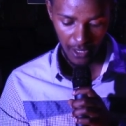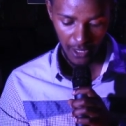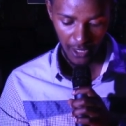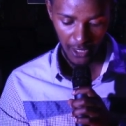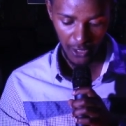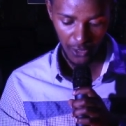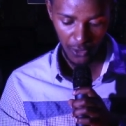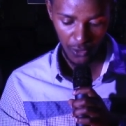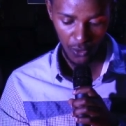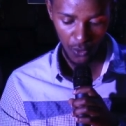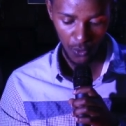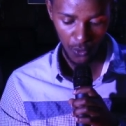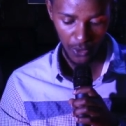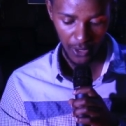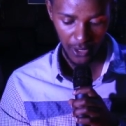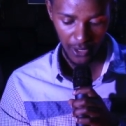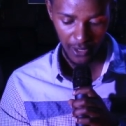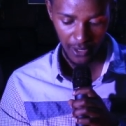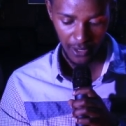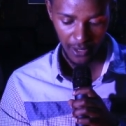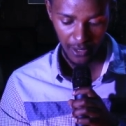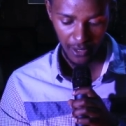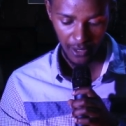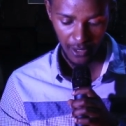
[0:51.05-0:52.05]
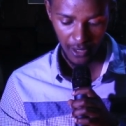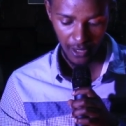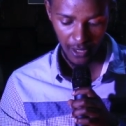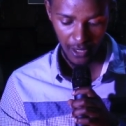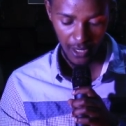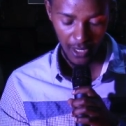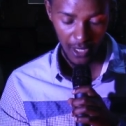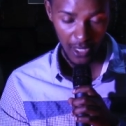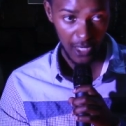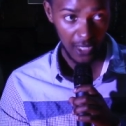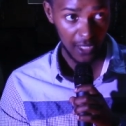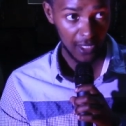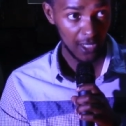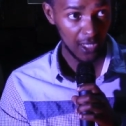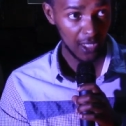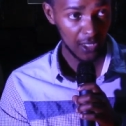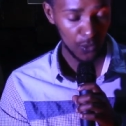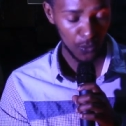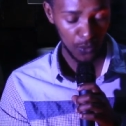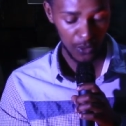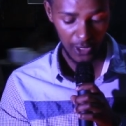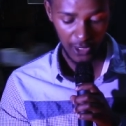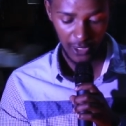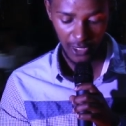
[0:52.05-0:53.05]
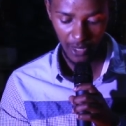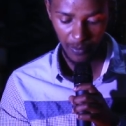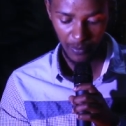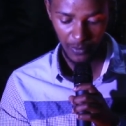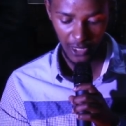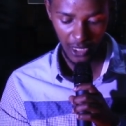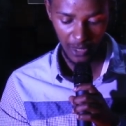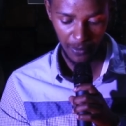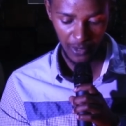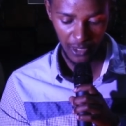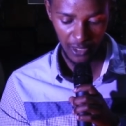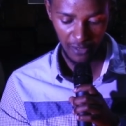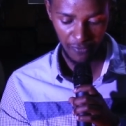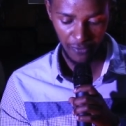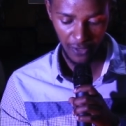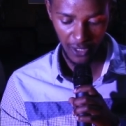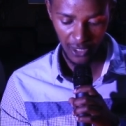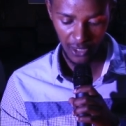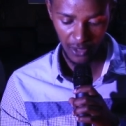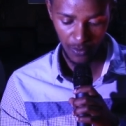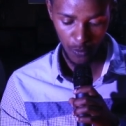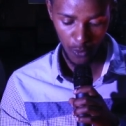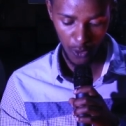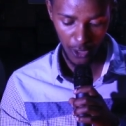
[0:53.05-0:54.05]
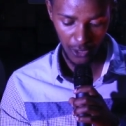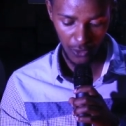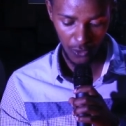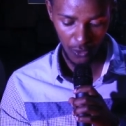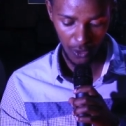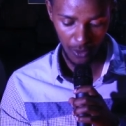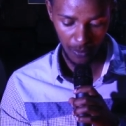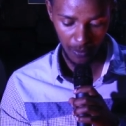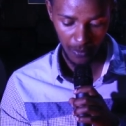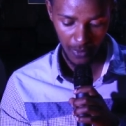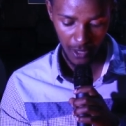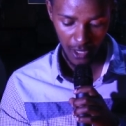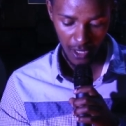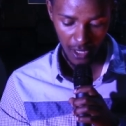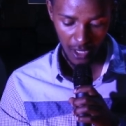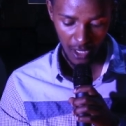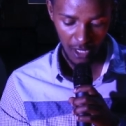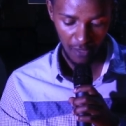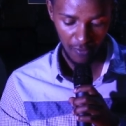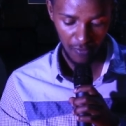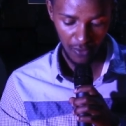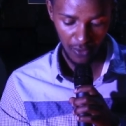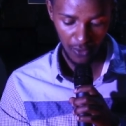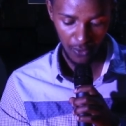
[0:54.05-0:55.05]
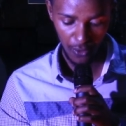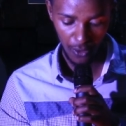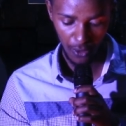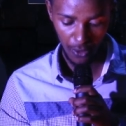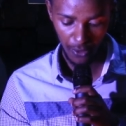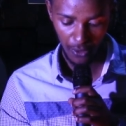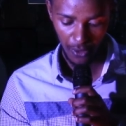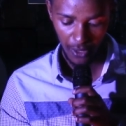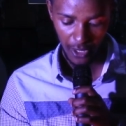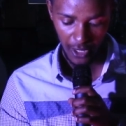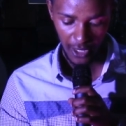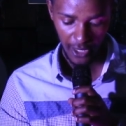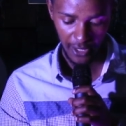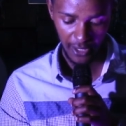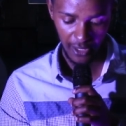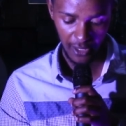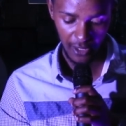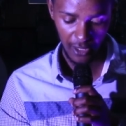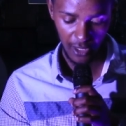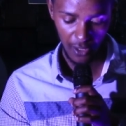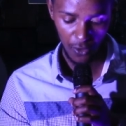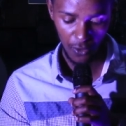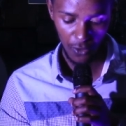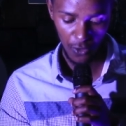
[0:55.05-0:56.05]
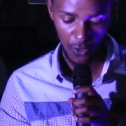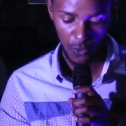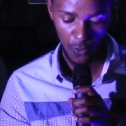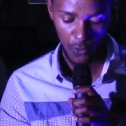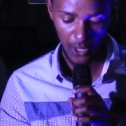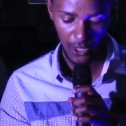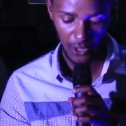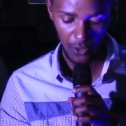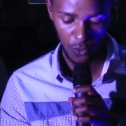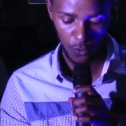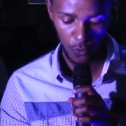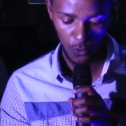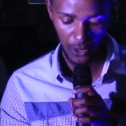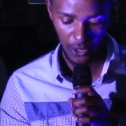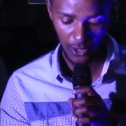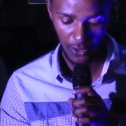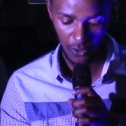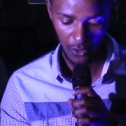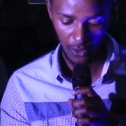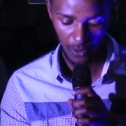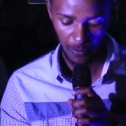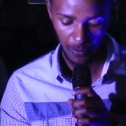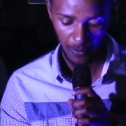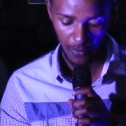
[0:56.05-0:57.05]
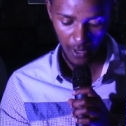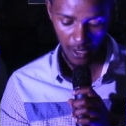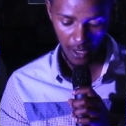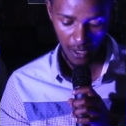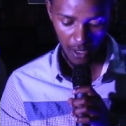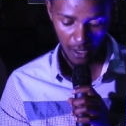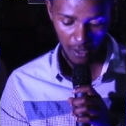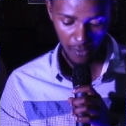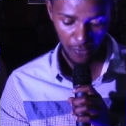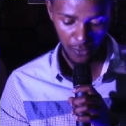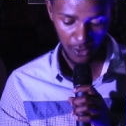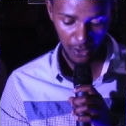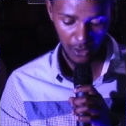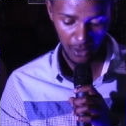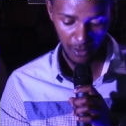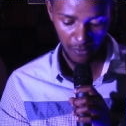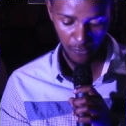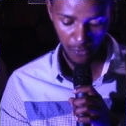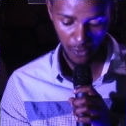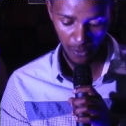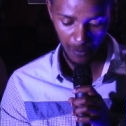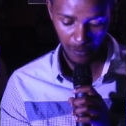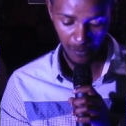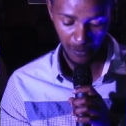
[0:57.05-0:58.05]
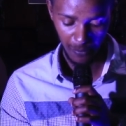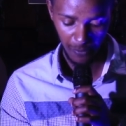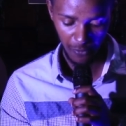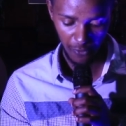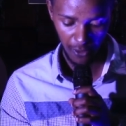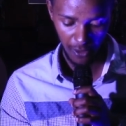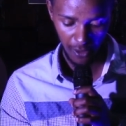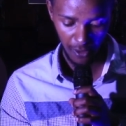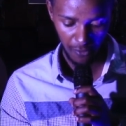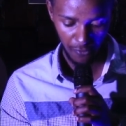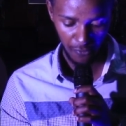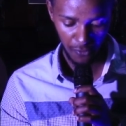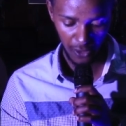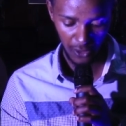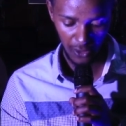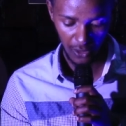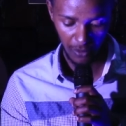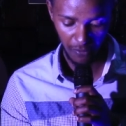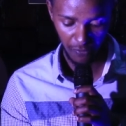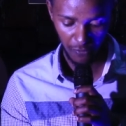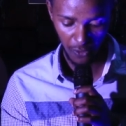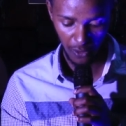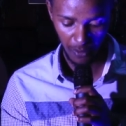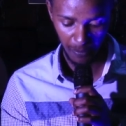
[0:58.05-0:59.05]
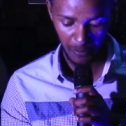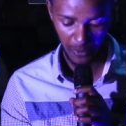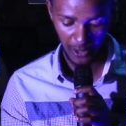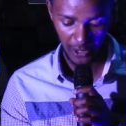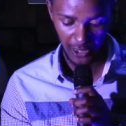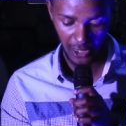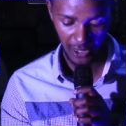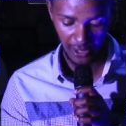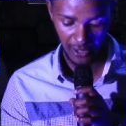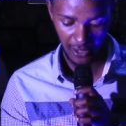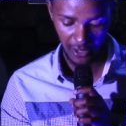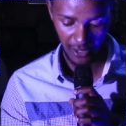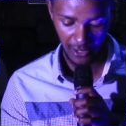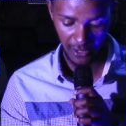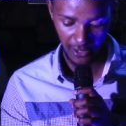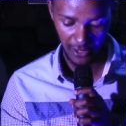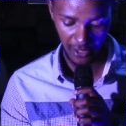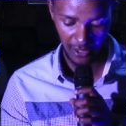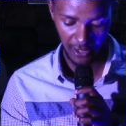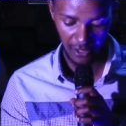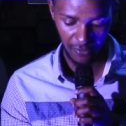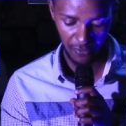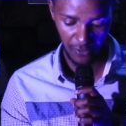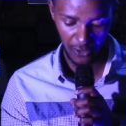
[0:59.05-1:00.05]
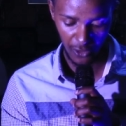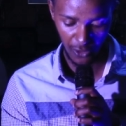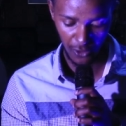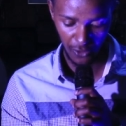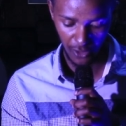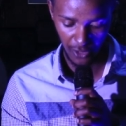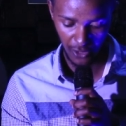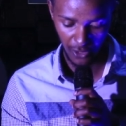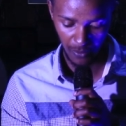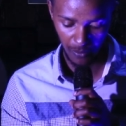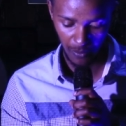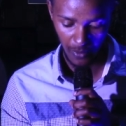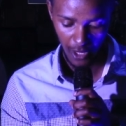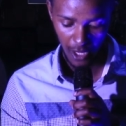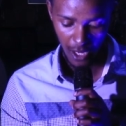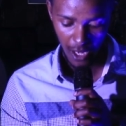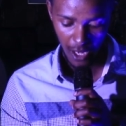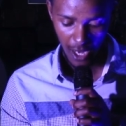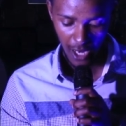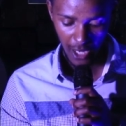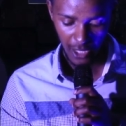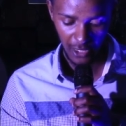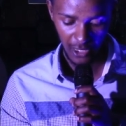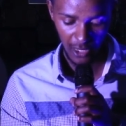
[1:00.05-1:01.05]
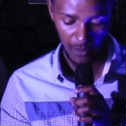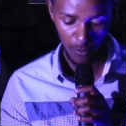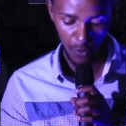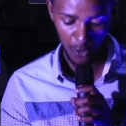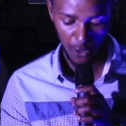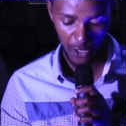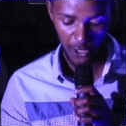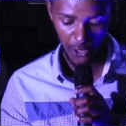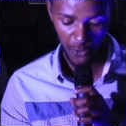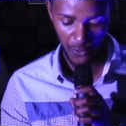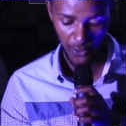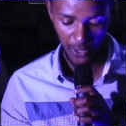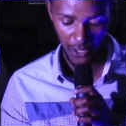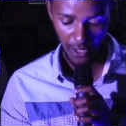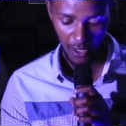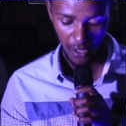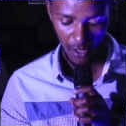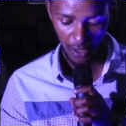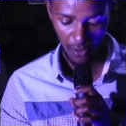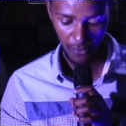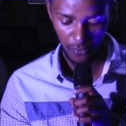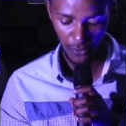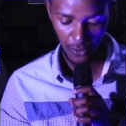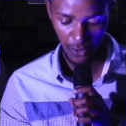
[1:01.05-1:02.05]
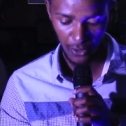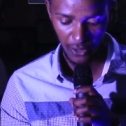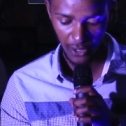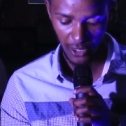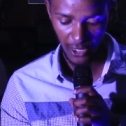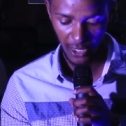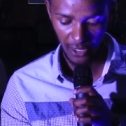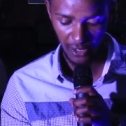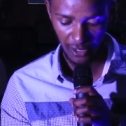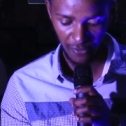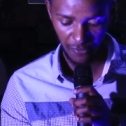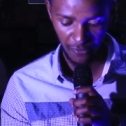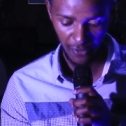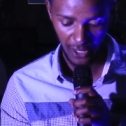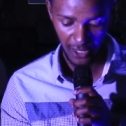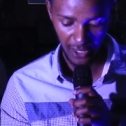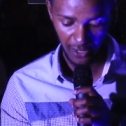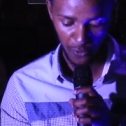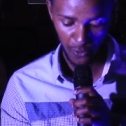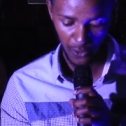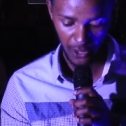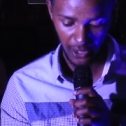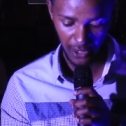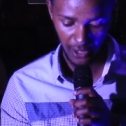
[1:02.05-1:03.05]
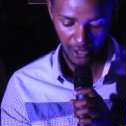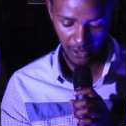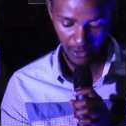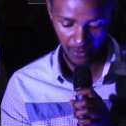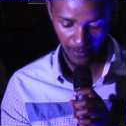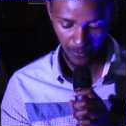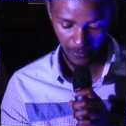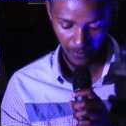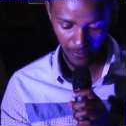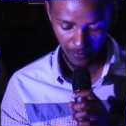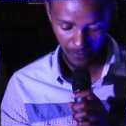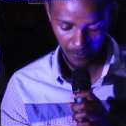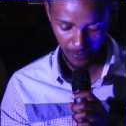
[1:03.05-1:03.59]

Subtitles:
History, a class which sometimes defines boredom, even though it is the only way to wisdom, freedom from prejudices and divisionism, and the mockery of those sanctifying racism.